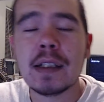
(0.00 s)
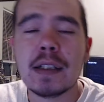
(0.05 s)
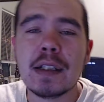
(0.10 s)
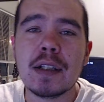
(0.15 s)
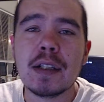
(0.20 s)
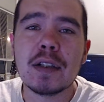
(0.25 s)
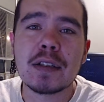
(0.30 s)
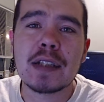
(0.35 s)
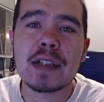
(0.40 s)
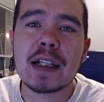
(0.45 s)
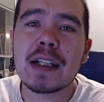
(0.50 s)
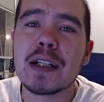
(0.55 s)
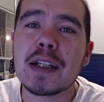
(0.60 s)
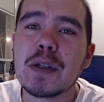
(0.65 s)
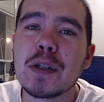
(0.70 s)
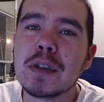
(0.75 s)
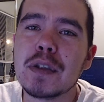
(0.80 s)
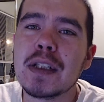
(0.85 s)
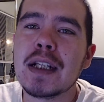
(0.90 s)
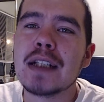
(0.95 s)

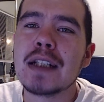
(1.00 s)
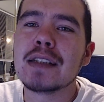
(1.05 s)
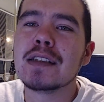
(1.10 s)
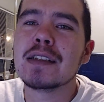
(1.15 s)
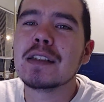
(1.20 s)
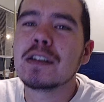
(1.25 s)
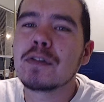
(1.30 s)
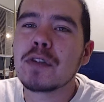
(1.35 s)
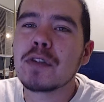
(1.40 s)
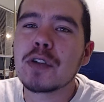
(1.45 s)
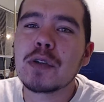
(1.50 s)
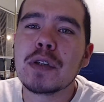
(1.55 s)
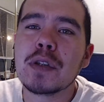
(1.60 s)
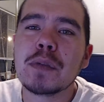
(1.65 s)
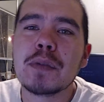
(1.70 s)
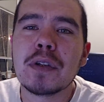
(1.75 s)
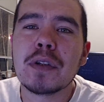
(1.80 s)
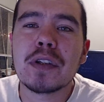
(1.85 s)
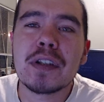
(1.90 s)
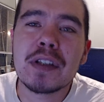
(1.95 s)
technical analysis for
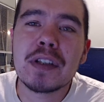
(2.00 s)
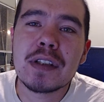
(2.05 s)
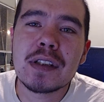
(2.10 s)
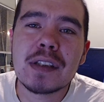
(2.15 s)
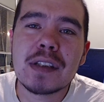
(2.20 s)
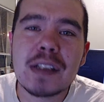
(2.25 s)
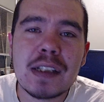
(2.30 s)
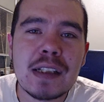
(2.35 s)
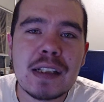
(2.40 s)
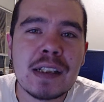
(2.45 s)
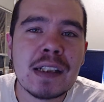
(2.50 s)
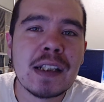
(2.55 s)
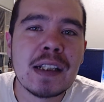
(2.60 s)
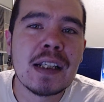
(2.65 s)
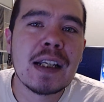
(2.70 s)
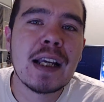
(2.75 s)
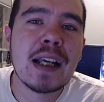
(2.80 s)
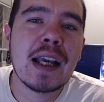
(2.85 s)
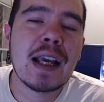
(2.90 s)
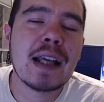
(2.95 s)
cryptocurrency
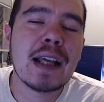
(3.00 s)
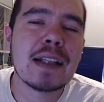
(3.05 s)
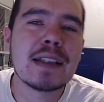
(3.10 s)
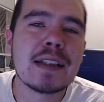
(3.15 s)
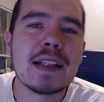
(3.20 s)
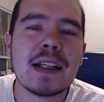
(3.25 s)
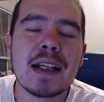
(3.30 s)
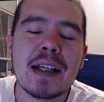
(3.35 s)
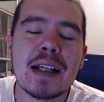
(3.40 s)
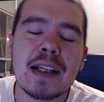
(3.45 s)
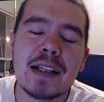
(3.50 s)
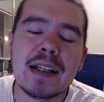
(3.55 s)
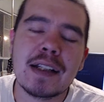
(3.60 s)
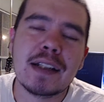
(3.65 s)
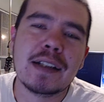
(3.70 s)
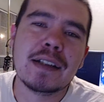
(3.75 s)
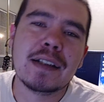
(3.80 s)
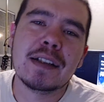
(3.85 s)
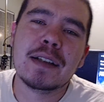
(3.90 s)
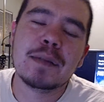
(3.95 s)
and tech
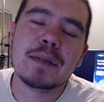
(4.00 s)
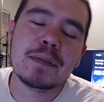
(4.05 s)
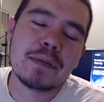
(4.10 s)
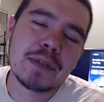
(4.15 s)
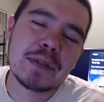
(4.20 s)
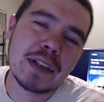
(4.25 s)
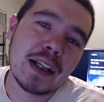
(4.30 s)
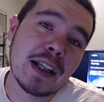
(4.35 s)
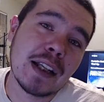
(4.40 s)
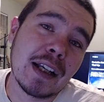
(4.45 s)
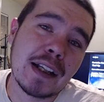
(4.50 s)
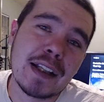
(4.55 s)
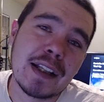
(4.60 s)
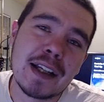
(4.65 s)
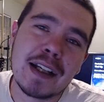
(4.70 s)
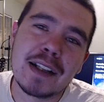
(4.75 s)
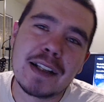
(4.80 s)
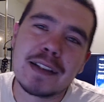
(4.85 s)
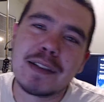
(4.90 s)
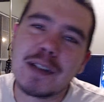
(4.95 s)
and shit like
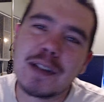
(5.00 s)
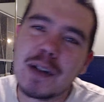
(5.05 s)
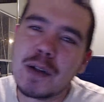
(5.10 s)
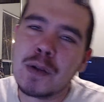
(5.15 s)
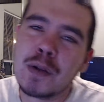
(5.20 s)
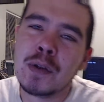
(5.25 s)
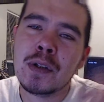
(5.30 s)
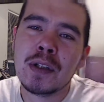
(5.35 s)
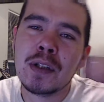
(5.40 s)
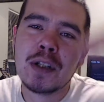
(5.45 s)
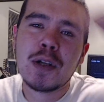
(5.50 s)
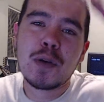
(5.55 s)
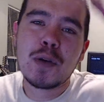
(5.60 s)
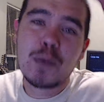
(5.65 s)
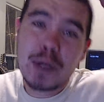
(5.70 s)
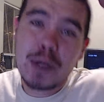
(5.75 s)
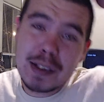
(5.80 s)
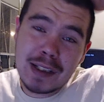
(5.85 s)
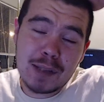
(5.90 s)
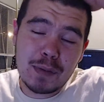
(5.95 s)
that. So,
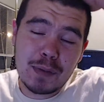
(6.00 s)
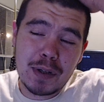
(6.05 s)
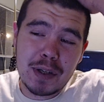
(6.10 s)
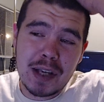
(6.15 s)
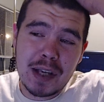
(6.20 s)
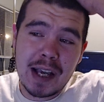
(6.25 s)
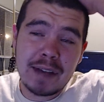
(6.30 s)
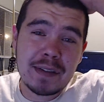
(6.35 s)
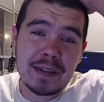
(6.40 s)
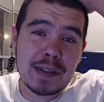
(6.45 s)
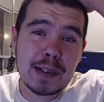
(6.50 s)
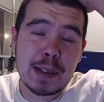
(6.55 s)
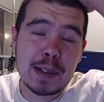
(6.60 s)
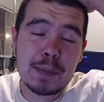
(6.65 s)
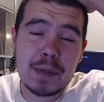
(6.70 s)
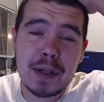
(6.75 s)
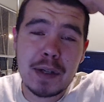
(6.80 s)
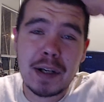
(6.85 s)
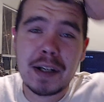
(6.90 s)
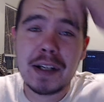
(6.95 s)
reason why you haven't seen
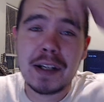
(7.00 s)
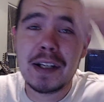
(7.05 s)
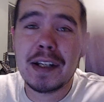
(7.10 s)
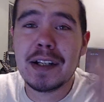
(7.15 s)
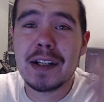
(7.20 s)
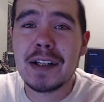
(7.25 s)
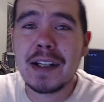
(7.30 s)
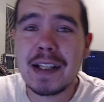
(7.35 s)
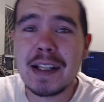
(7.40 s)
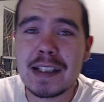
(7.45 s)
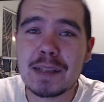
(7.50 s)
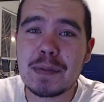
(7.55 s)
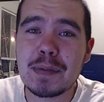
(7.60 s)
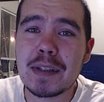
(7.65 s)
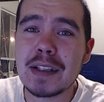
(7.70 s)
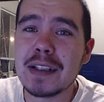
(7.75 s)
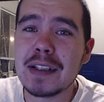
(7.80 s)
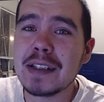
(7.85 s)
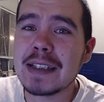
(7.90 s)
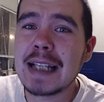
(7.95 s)
me on here is
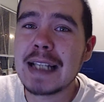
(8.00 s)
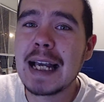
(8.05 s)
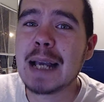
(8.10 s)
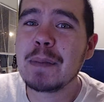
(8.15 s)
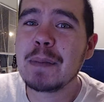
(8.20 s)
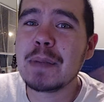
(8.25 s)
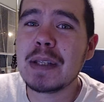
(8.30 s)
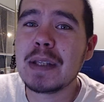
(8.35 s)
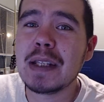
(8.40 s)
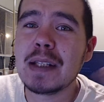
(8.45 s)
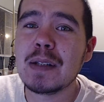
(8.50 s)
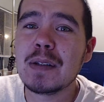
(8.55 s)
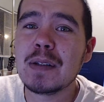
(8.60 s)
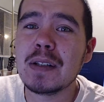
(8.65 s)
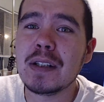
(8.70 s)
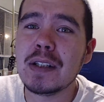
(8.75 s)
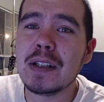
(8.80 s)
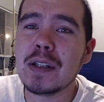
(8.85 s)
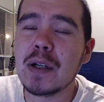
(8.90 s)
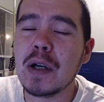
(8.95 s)
because I've been,
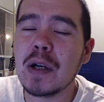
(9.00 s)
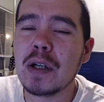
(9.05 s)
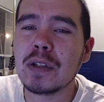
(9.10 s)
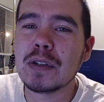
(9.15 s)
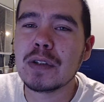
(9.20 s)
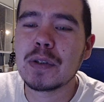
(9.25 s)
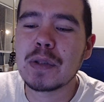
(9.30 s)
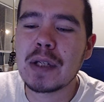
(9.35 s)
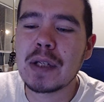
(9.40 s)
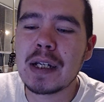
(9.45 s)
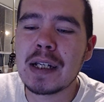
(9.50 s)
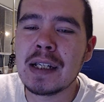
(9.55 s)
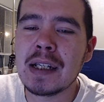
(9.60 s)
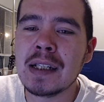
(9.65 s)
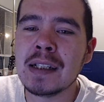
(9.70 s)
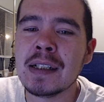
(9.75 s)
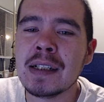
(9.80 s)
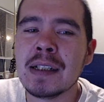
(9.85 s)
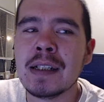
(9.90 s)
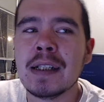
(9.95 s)
on the
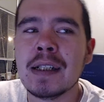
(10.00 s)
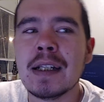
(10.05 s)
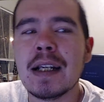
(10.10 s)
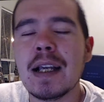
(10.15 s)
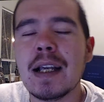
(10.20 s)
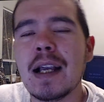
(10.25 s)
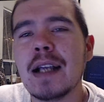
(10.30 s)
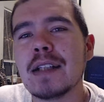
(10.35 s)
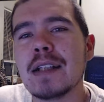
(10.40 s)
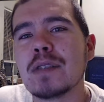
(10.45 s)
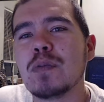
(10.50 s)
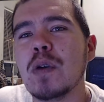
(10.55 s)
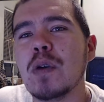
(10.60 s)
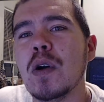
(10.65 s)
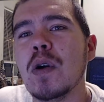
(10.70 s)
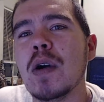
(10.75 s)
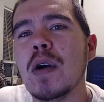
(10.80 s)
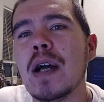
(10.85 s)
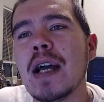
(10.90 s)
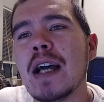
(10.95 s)
grind as
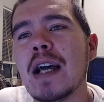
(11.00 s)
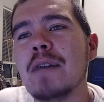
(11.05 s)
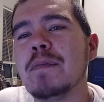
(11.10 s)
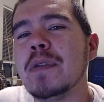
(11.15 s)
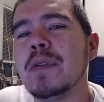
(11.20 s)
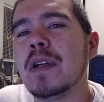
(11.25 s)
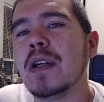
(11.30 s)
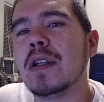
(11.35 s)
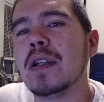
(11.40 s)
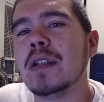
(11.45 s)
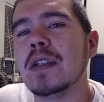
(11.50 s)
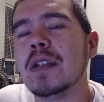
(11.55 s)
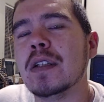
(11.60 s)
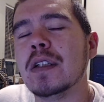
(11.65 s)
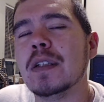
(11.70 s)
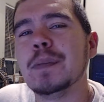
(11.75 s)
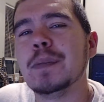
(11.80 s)
well. I have been on a